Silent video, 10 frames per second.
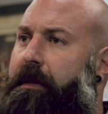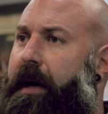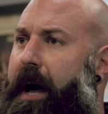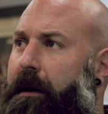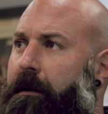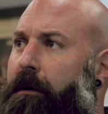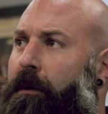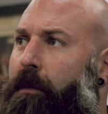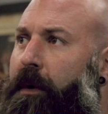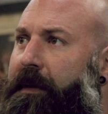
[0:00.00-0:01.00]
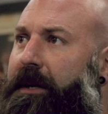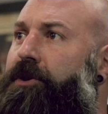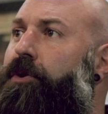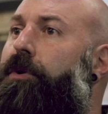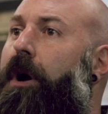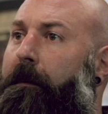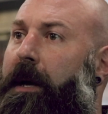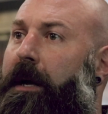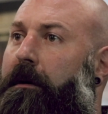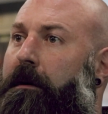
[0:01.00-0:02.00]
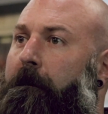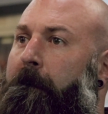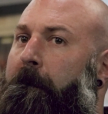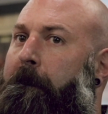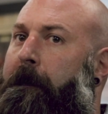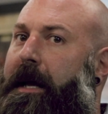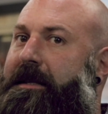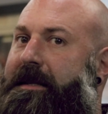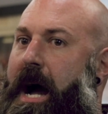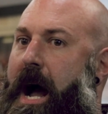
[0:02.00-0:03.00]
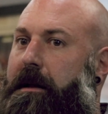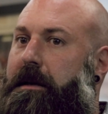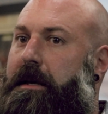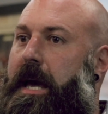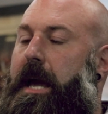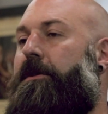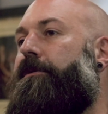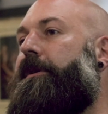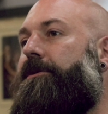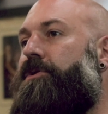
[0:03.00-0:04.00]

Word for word: that when they do come in, it's not catering